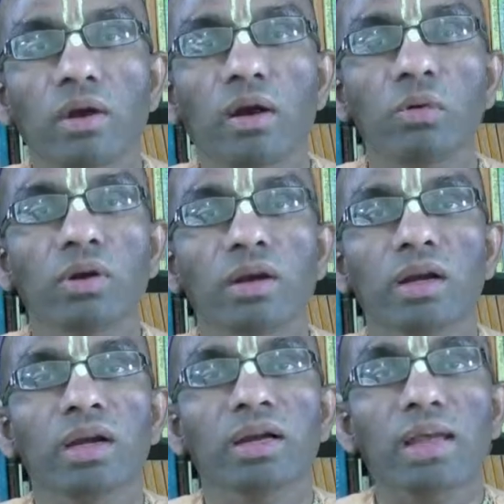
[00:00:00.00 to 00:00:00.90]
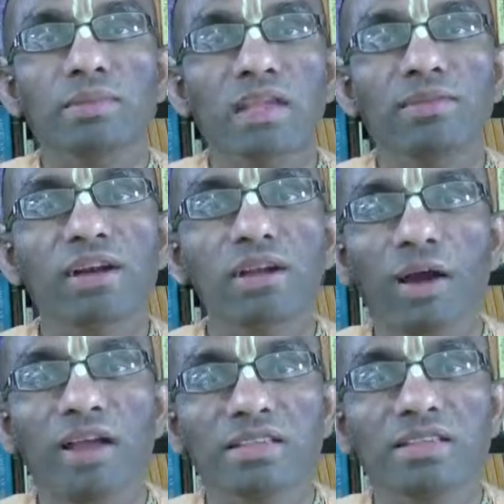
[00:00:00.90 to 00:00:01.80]
about time saving
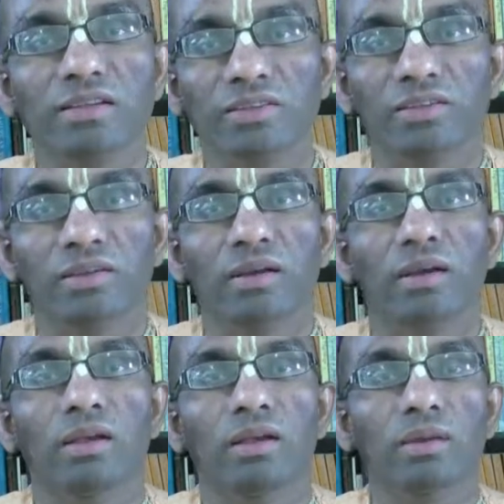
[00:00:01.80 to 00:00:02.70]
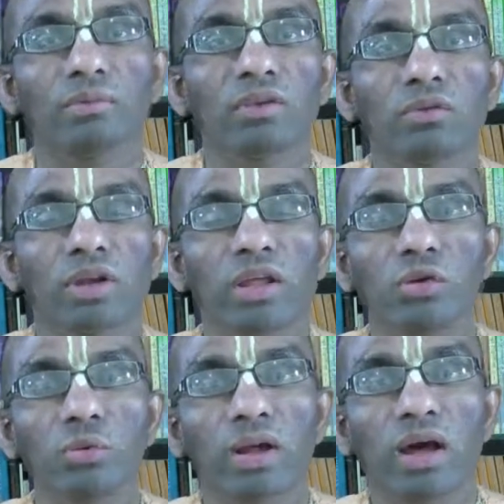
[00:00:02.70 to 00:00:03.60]
devices, where something would take
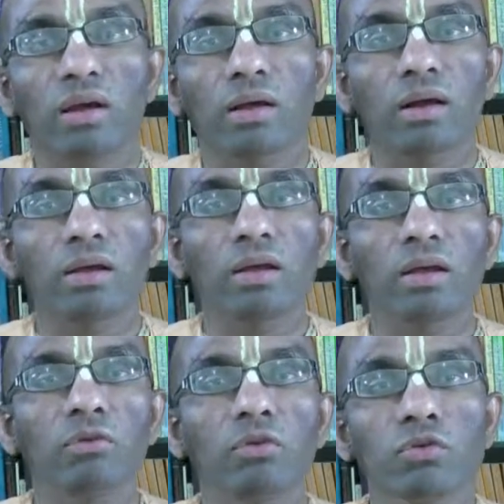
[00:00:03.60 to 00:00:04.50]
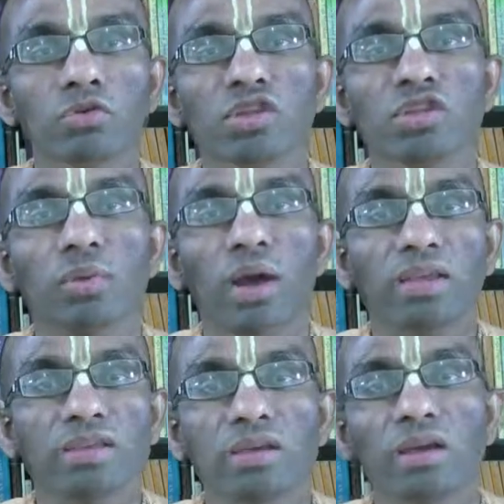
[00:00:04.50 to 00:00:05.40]
you 1 hour earlier. If you use this
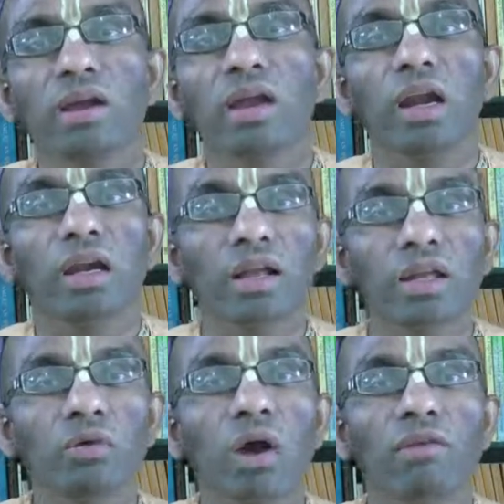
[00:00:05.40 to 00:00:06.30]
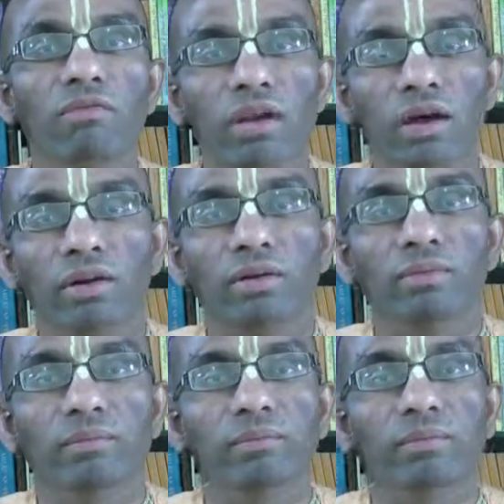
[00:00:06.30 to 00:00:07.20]
device, it will take you half an hour.
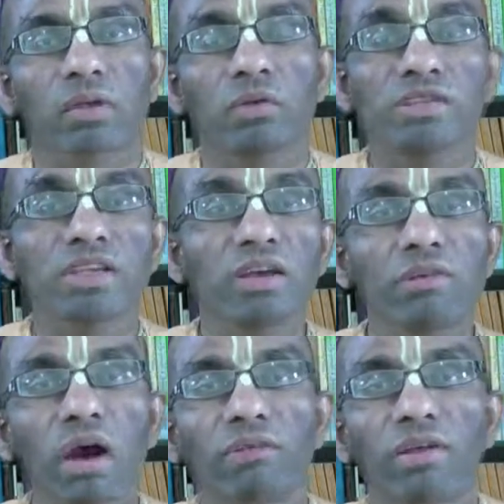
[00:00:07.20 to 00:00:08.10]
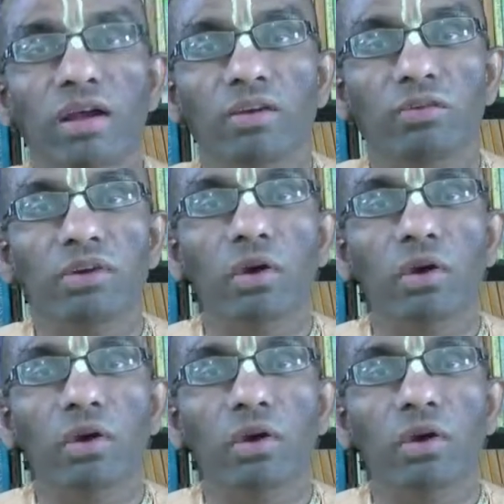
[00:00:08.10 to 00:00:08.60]
Will save half an hour. So we